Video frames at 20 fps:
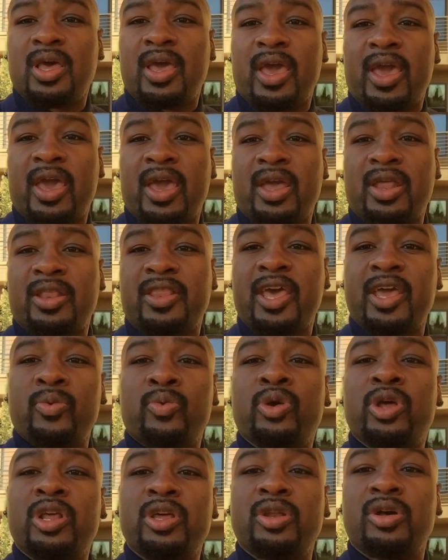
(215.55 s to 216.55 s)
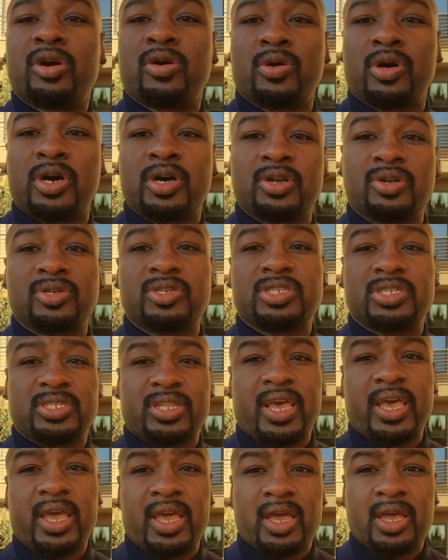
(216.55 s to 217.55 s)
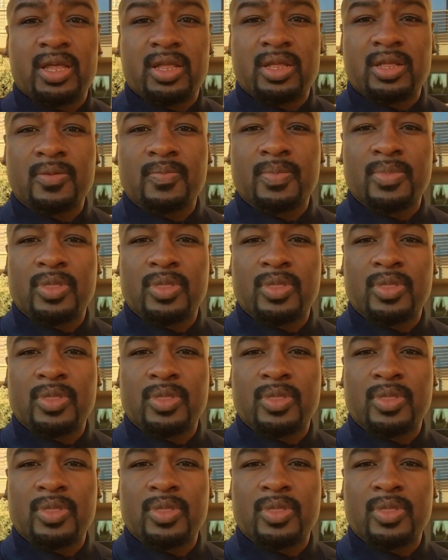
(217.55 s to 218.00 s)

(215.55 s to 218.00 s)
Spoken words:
and they really don't understand